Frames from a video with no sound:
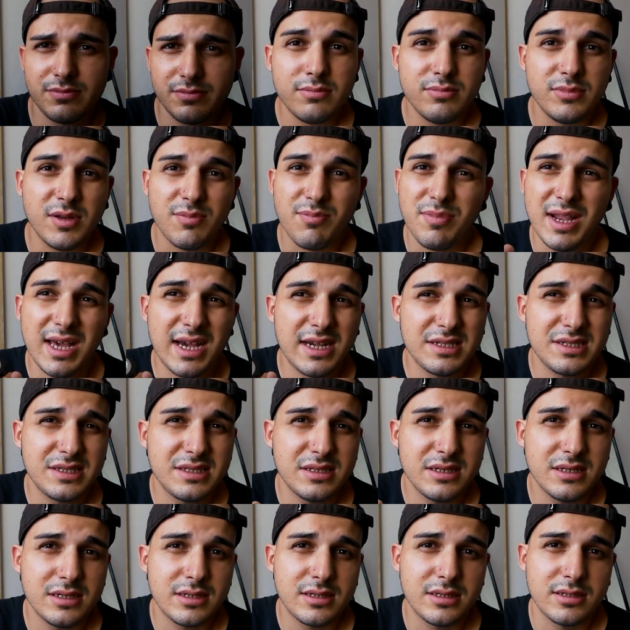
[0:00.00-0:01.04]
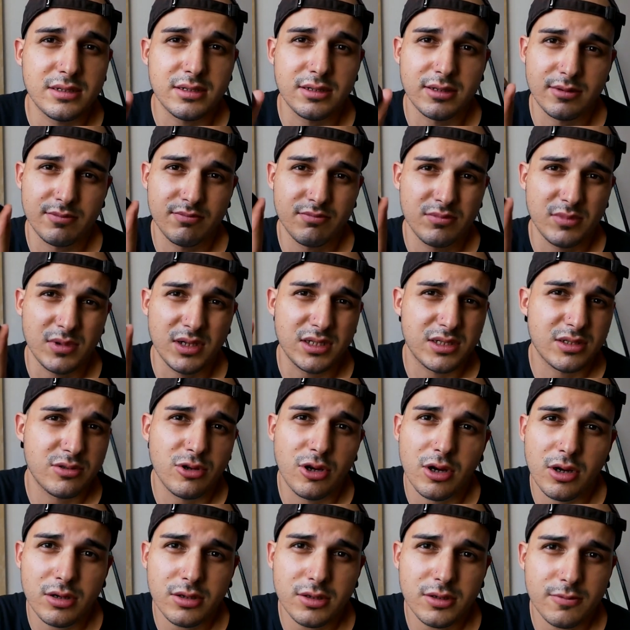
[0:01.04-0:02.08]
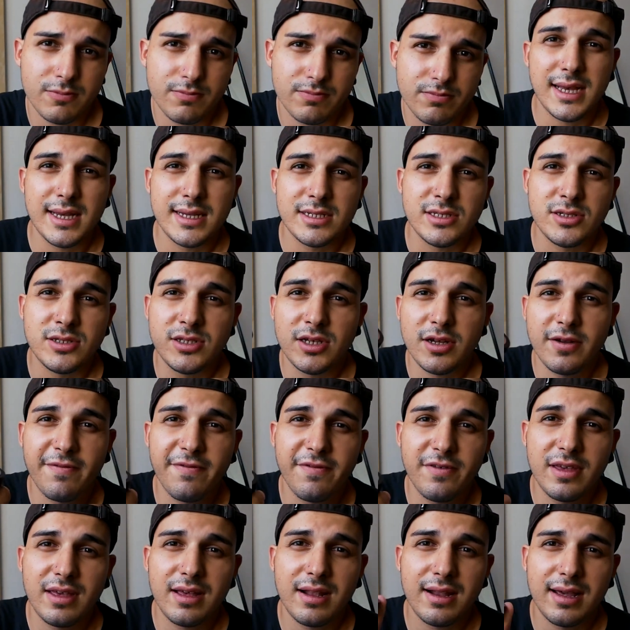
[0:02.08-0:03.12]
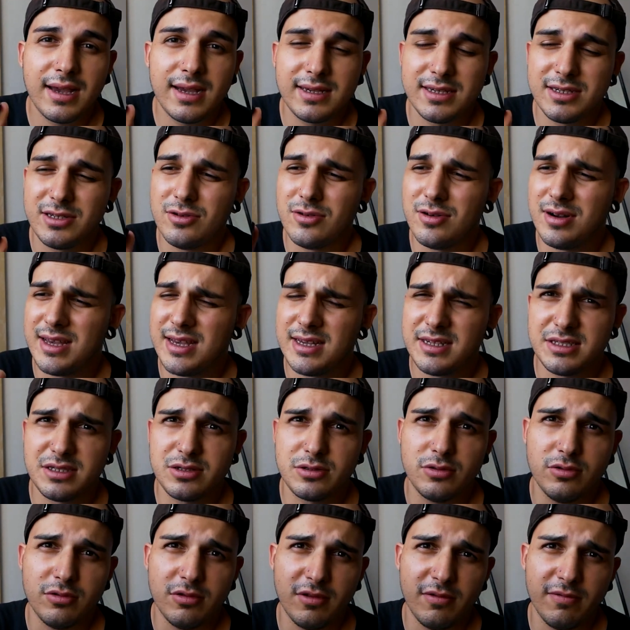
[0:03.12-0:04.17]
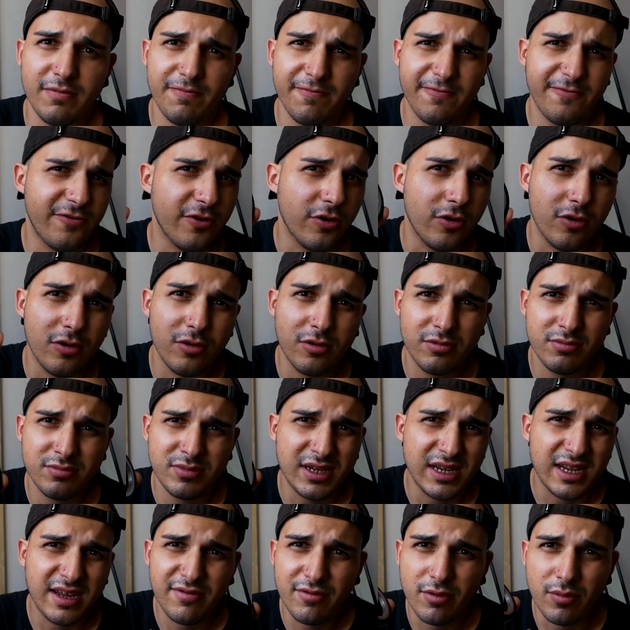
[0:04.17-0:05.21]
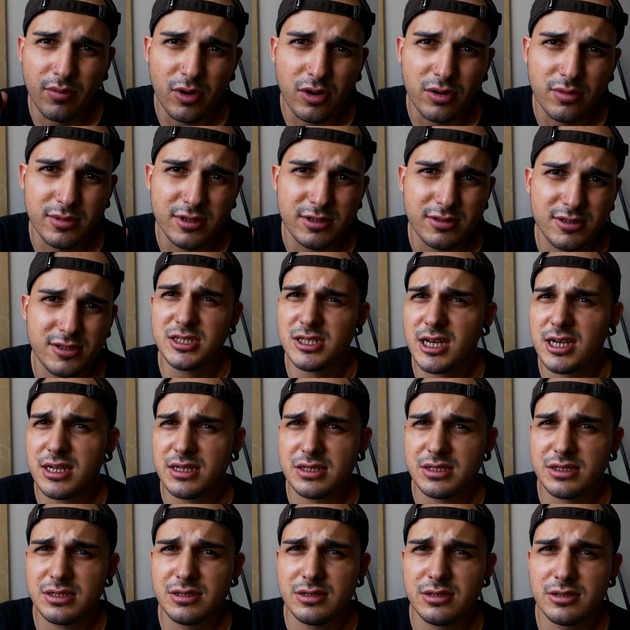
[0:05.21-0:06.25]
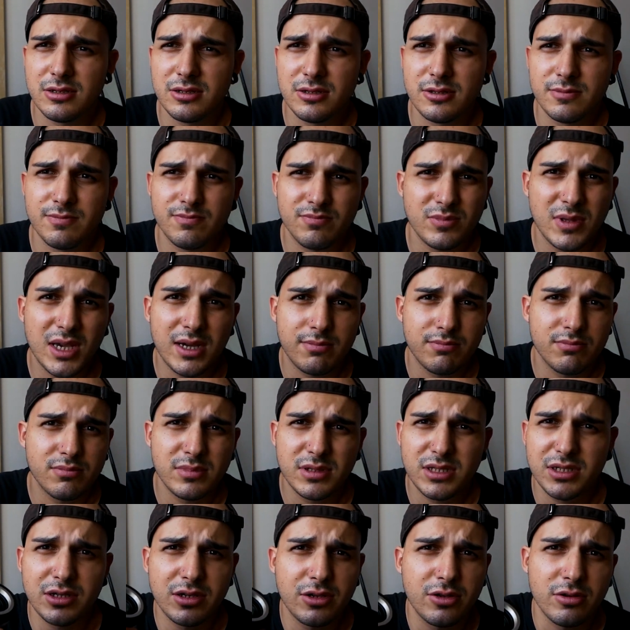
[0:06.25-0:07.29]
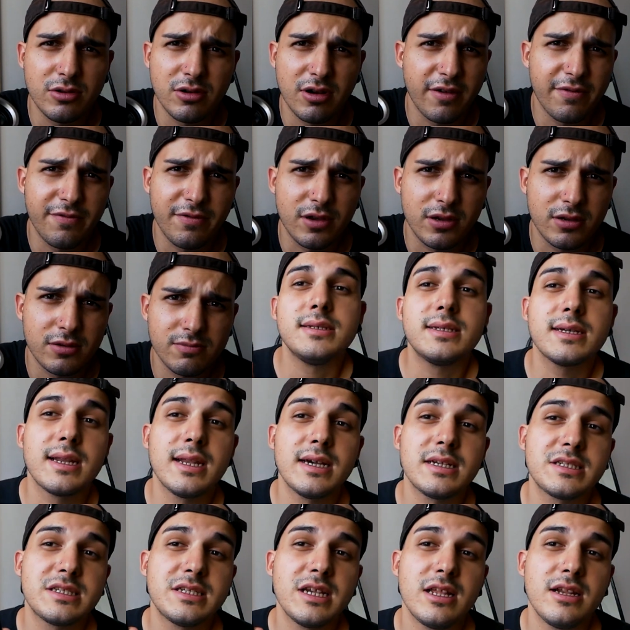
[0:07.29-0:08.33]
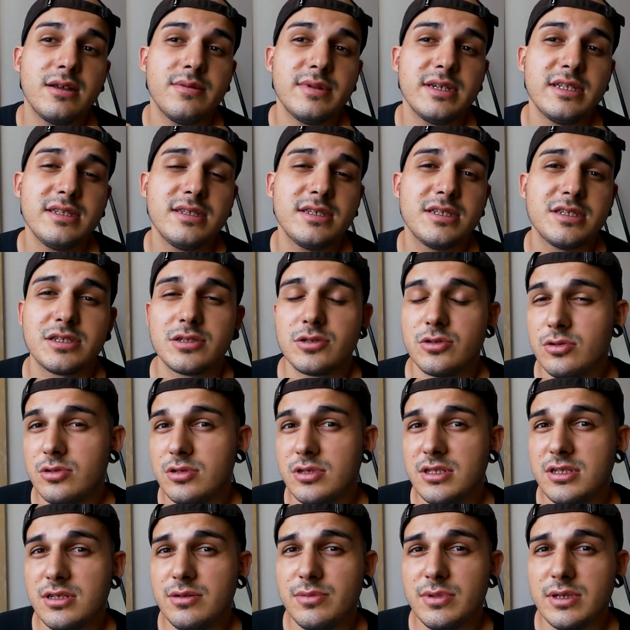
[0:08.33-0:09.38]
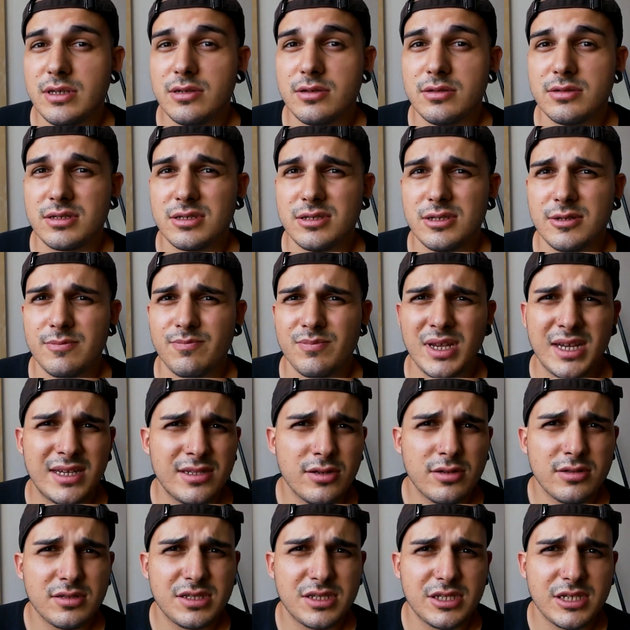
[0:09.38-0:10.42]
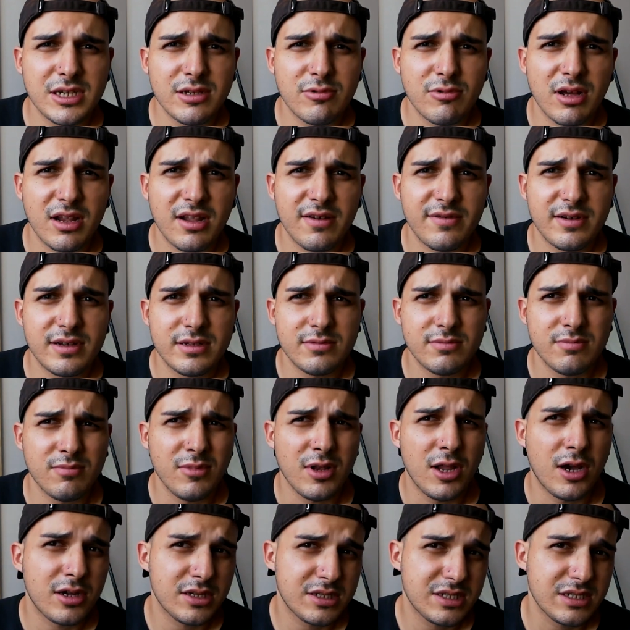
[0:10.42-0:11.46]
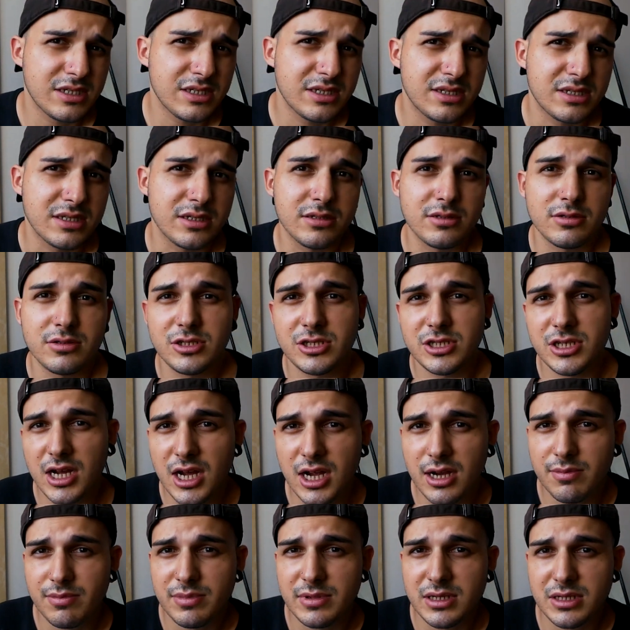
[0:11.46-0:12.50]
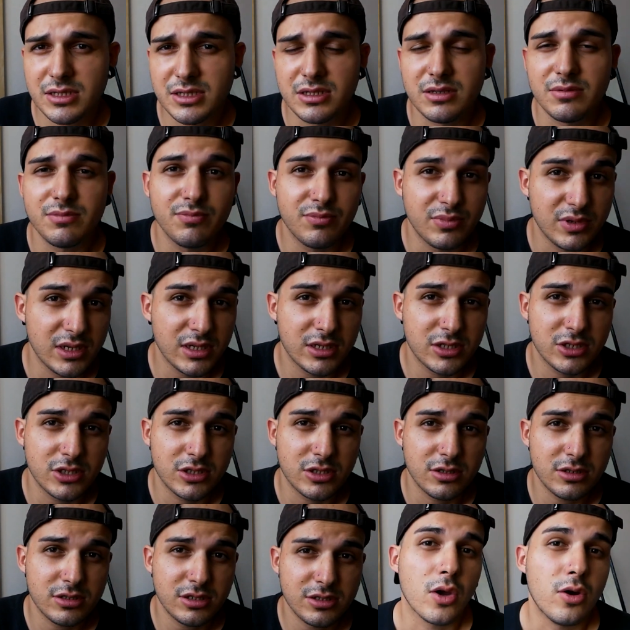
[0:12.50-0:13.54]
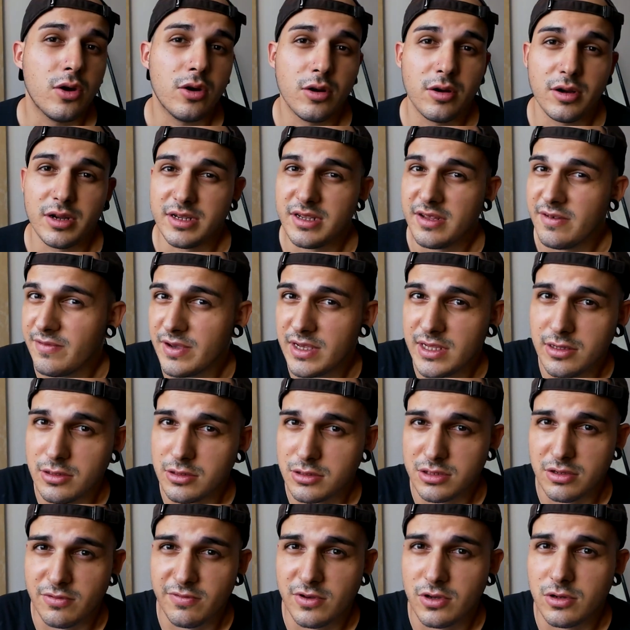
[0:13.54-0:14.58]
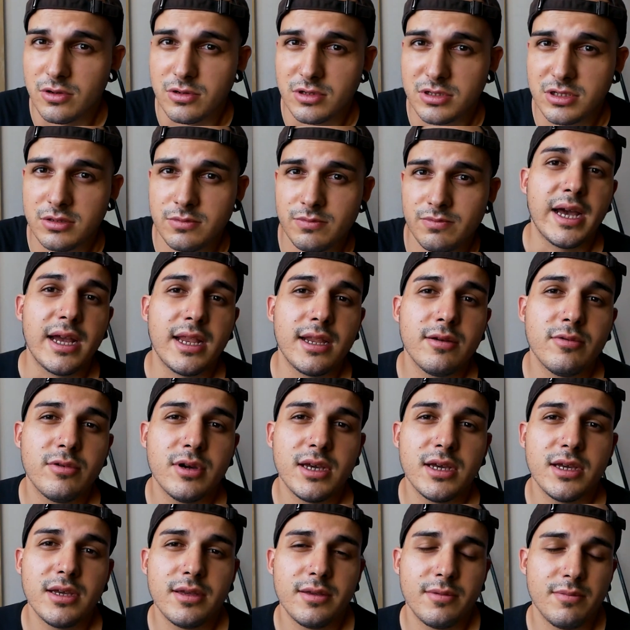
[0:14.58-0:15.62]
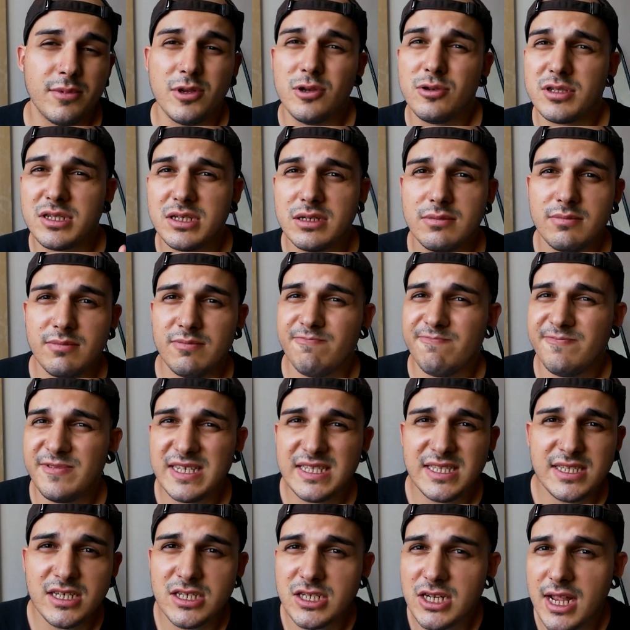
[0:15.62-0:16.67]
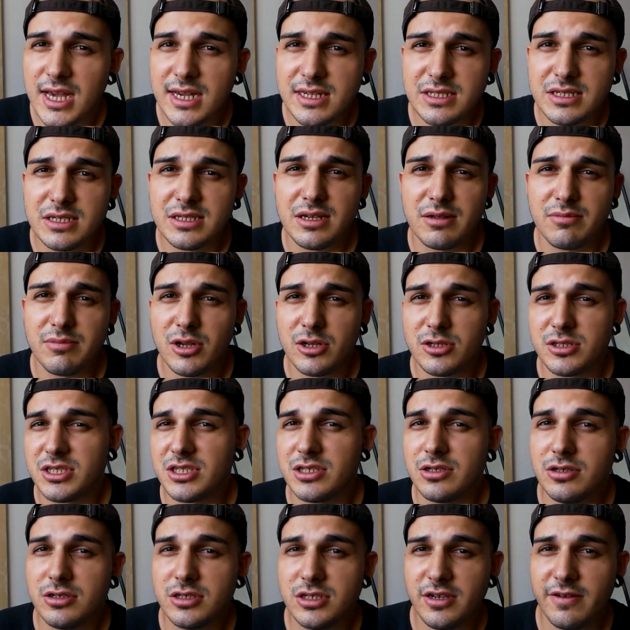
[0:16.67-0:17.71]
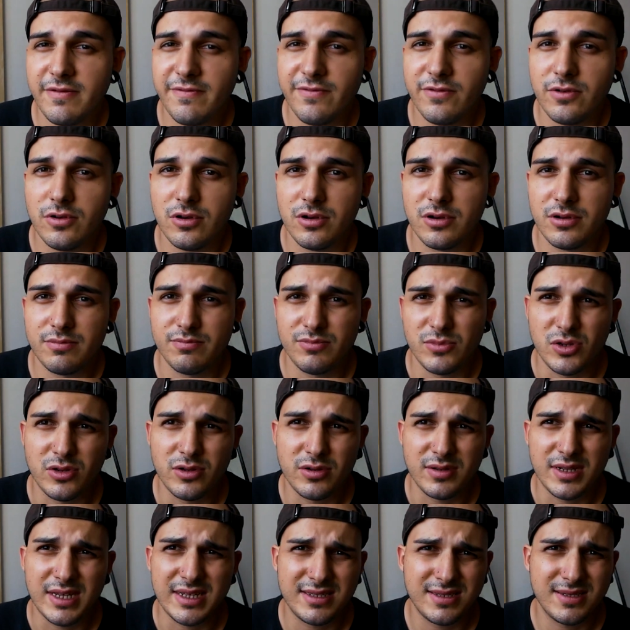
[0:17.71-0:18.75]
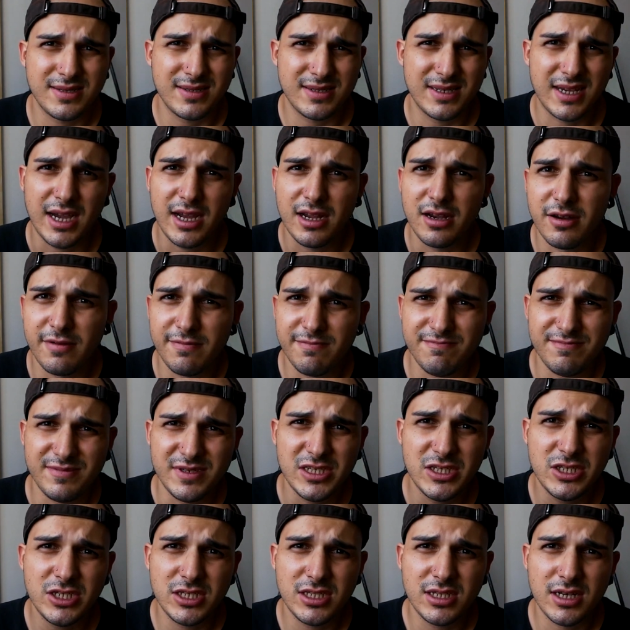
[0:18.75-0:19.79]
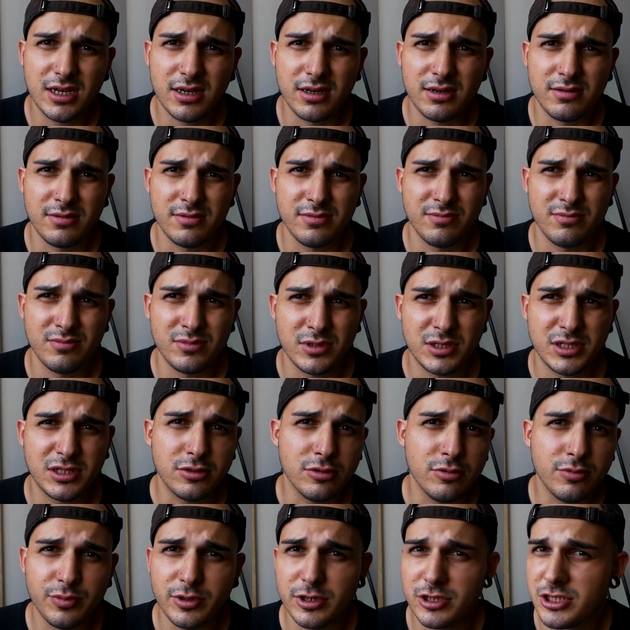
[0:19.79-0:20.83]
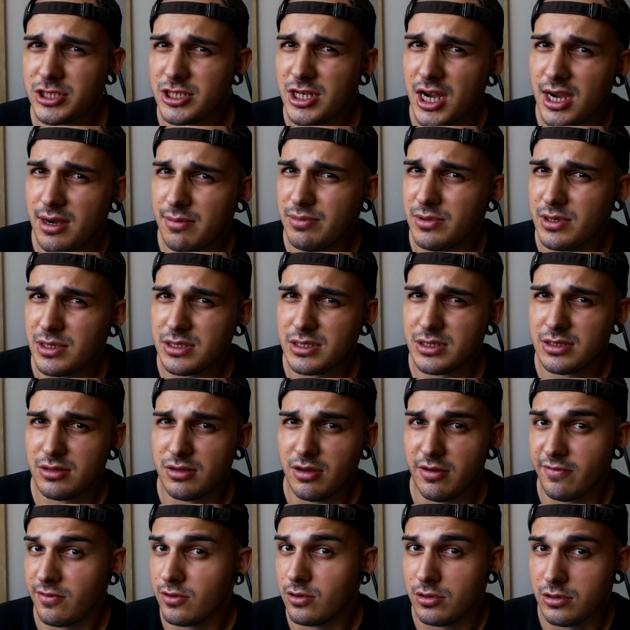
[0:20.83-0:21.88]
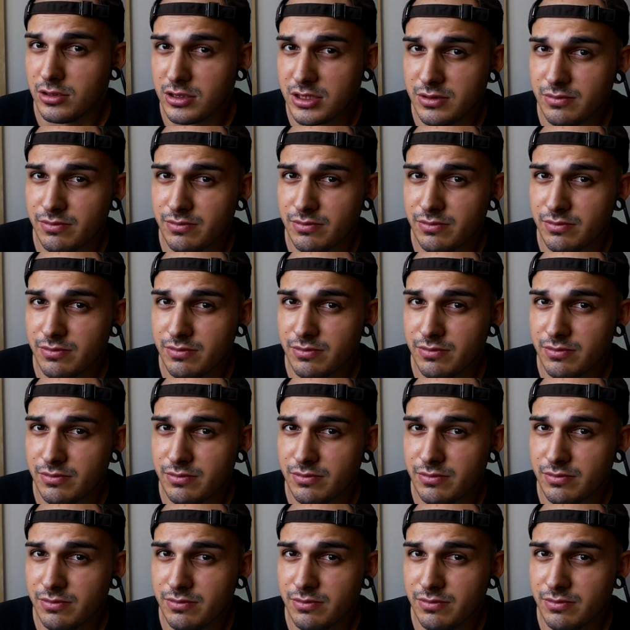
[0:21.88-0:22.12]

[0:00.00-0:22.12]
The plastic is strong and you don't feel like your lens could fall in every moment. Just, secure, I think. The glass element is good because I don't see relevant losses in sharpness in pictures or in the videos, of course. Anyway, using vintage lenses, I'm not searching for, that kind of digital super sharpness, of course.